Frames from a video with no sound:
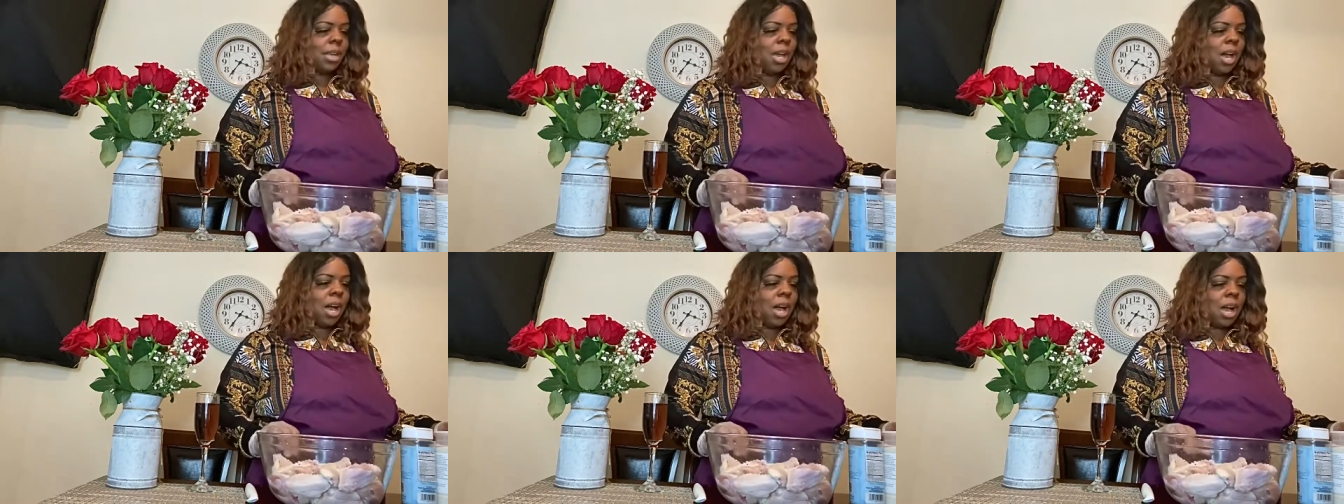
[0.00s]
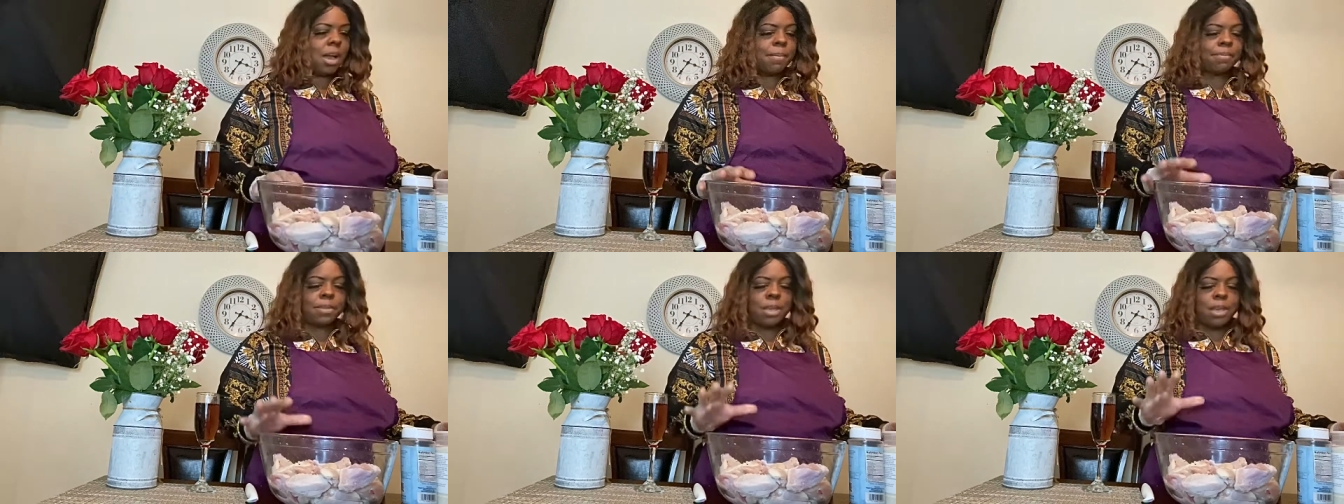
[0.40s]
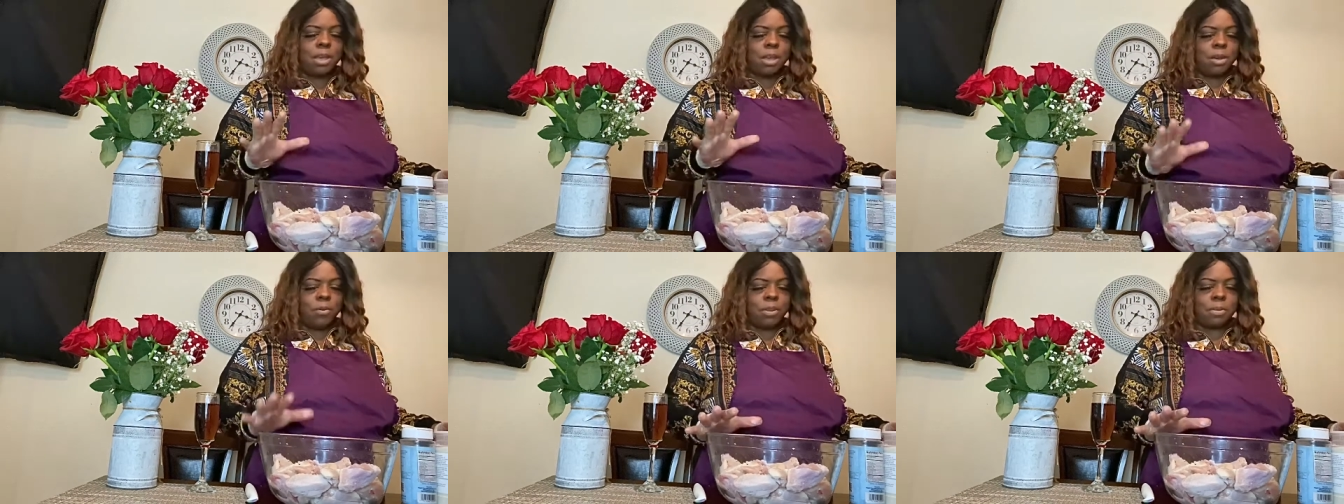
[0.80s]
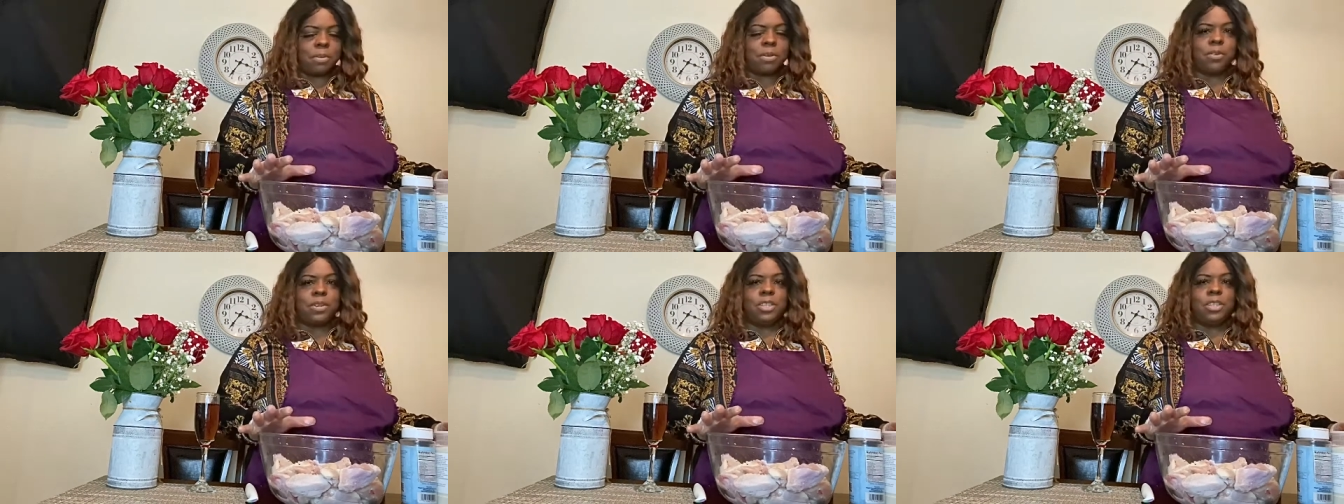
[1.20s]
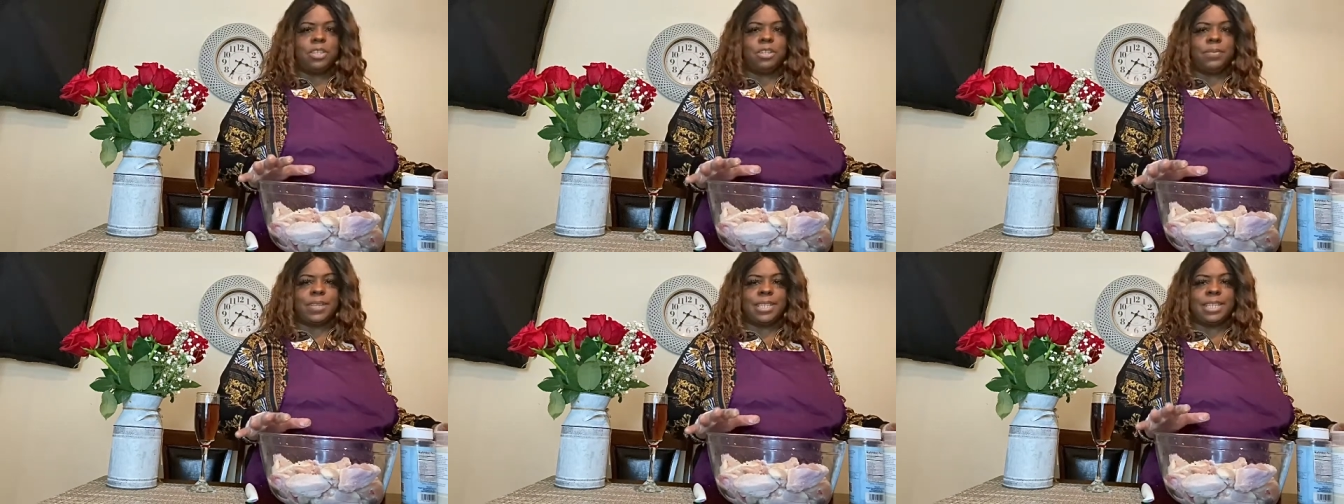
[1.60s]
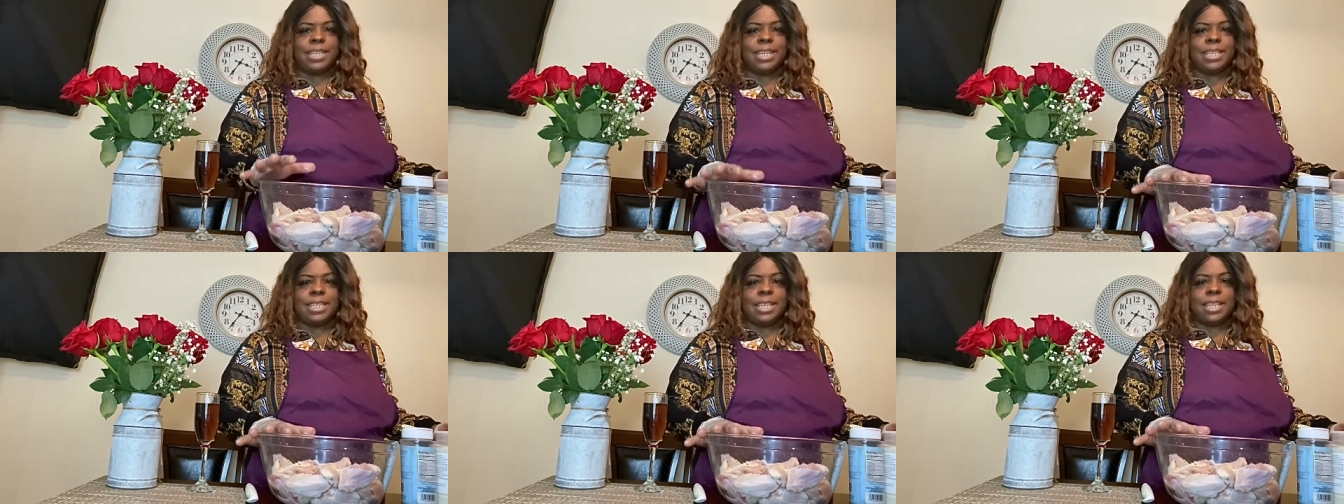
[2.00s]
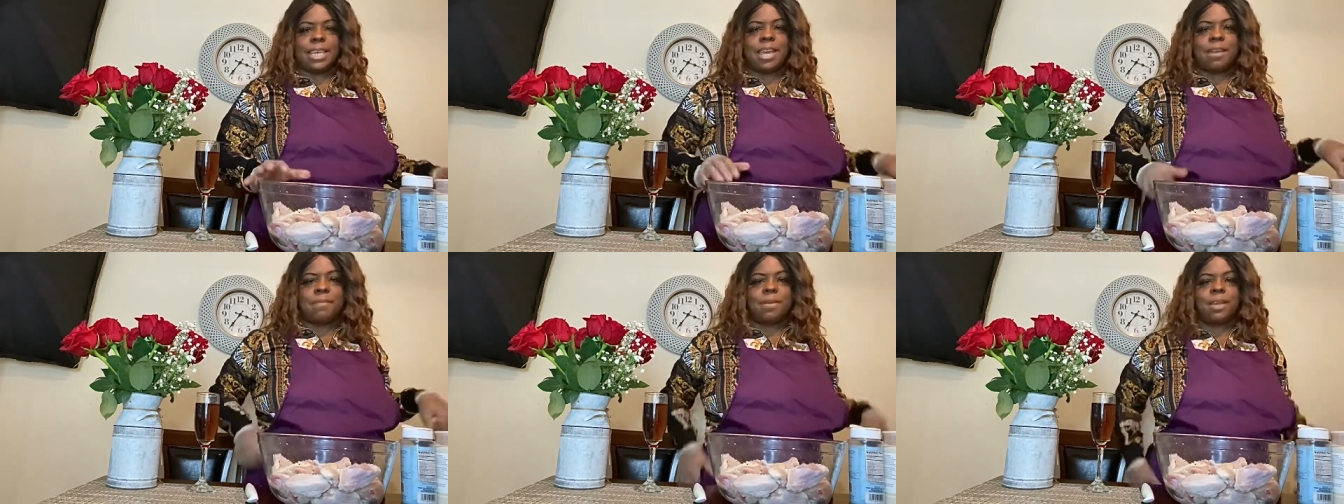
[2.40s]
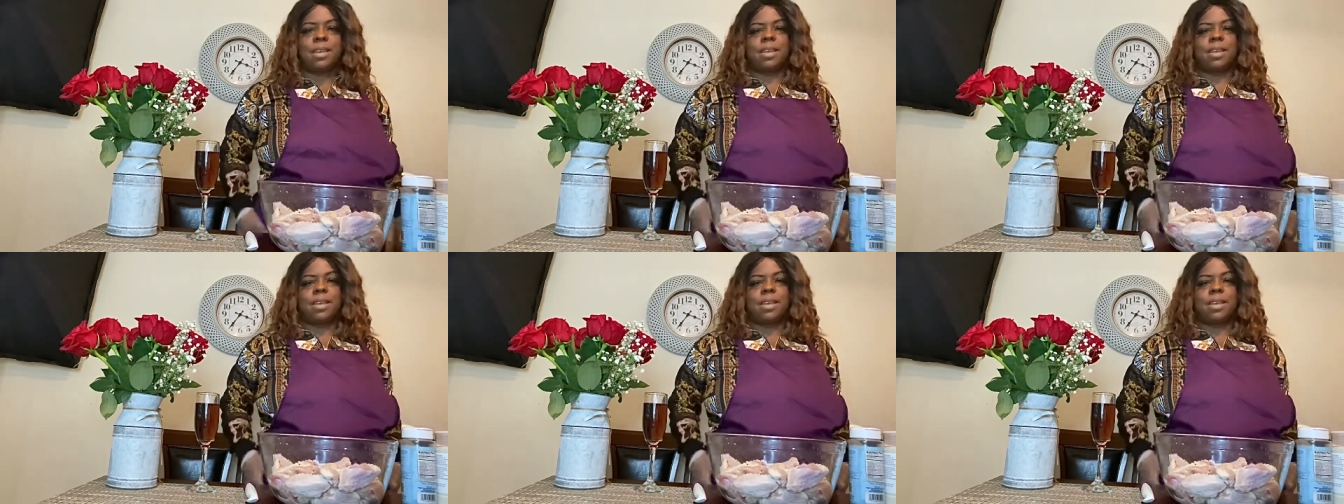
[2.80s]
Um, what I'm going to do is season them.